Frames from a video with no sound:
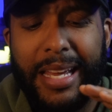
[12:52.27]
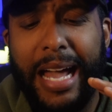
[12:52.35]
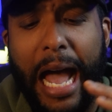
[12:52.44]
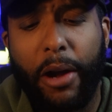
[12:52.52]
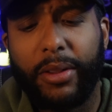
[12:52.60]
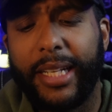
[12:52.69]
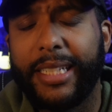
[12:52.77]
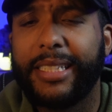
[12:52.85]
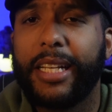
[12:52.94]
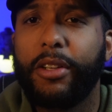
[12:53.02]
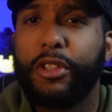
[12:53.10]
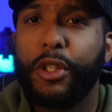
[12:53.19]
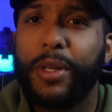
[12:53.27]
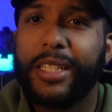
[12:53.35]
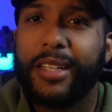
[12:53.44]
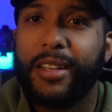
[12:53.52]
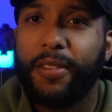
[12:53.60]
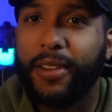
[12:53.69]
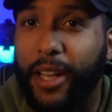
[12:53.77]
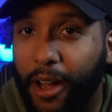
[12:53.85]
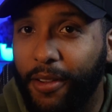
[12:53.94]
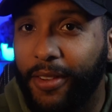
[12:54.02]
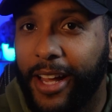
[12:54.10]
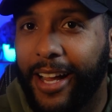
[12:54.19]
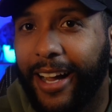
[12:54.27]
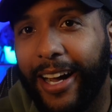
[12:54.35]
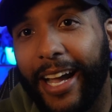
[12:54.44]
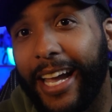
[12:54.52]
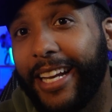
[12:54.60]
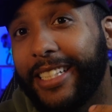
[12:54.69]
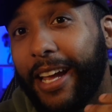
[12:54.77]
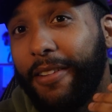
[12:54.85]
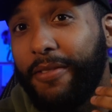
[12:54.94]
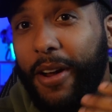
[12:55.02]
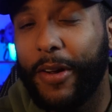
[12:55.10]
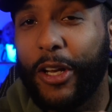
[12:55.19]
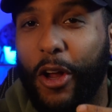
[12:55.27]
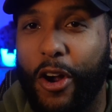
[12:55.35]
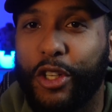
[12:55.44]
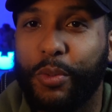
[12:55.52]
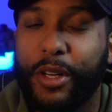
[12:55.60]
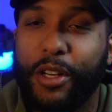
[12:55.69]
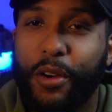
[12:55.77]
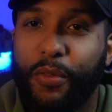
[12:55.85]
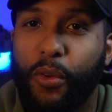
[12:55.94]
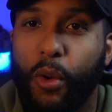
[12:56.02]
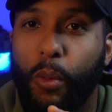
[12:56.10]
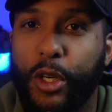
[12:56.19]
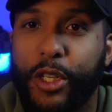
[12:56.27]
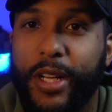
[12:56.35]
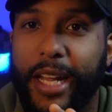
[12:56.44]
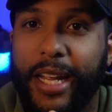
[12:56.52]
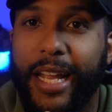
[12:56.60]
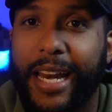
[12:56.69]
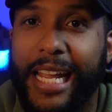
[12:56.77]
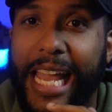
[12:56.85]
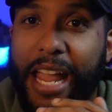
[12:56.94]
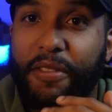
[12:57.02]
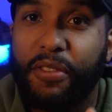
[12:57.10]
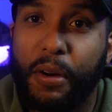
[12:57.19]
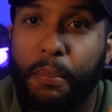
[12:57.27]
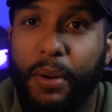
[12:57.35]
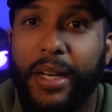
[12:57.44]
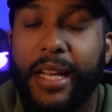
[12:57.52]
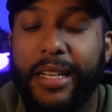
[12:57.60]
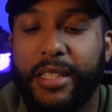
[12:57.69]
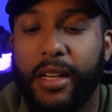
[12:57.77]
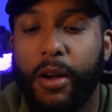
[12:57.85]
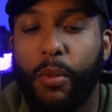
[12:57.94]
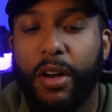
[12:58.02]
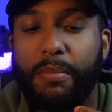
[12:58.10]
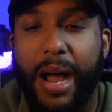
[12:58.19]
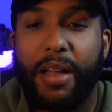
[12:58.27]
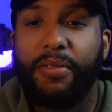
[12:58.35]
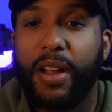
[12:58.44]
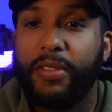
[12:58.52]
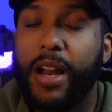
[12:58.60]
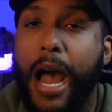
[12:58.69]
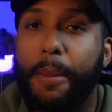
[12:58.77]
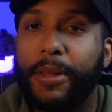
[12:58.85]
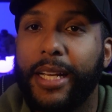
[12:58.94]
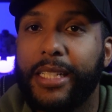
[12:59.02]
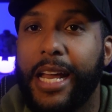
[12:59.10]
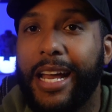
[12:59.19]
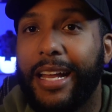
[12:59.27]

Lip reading: I don't think the Sentinel 2 gets enough love. It is a very large window for what you're getting in a K footprint. It's one of my favorite optics.